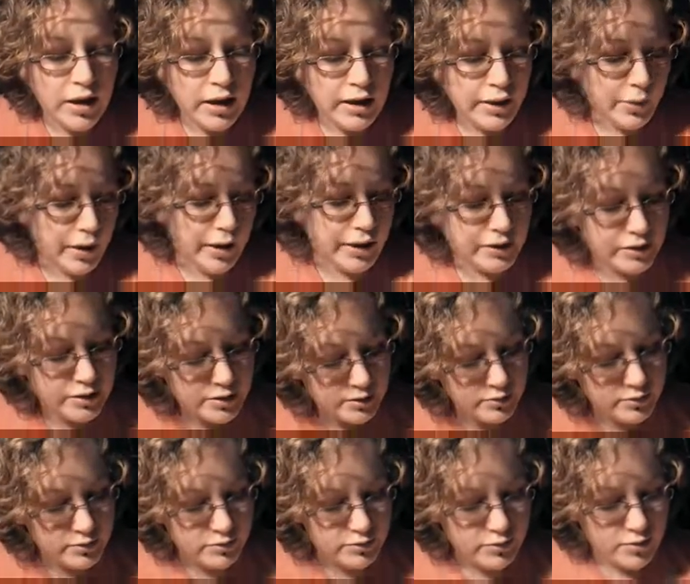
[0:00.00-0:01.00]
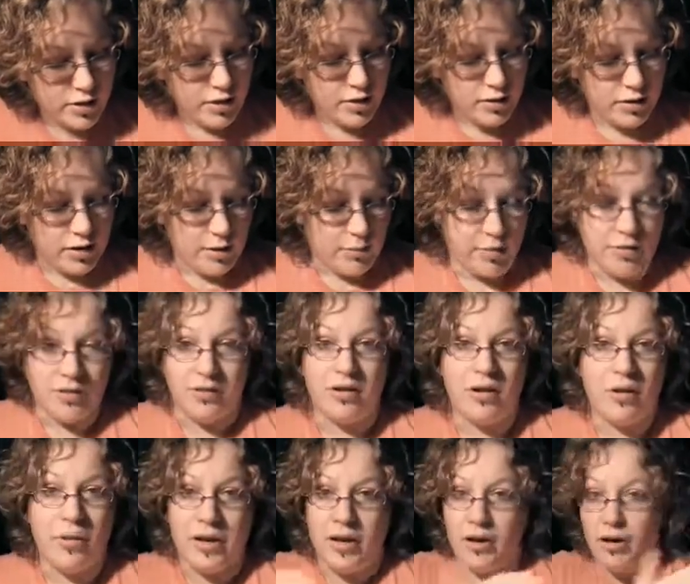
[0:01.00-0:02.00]
Anyway, I'm
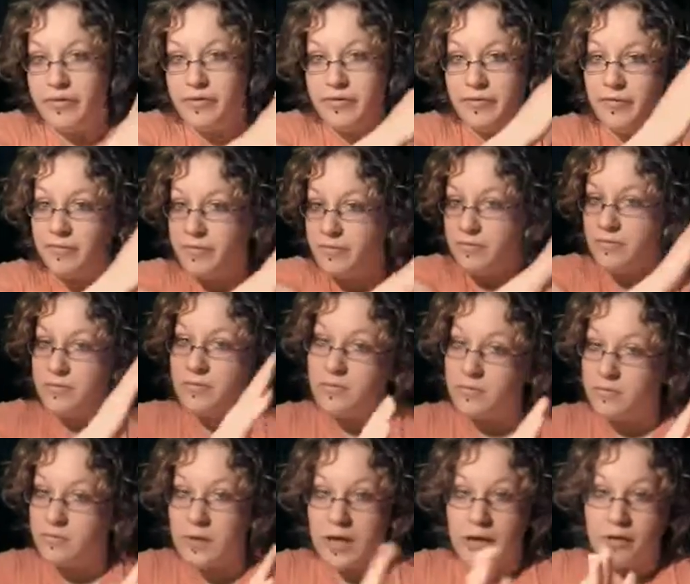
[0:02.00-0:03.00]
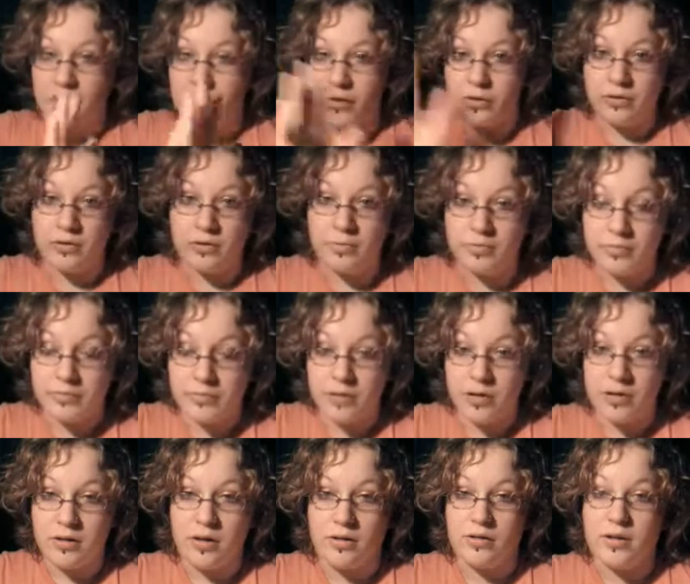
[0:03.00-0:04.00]
going off where I shouldn't,
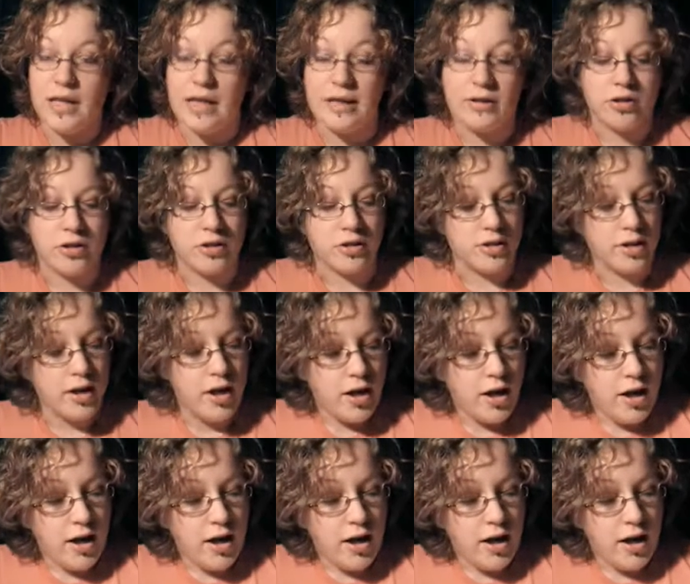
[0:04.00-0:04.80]
on tangents.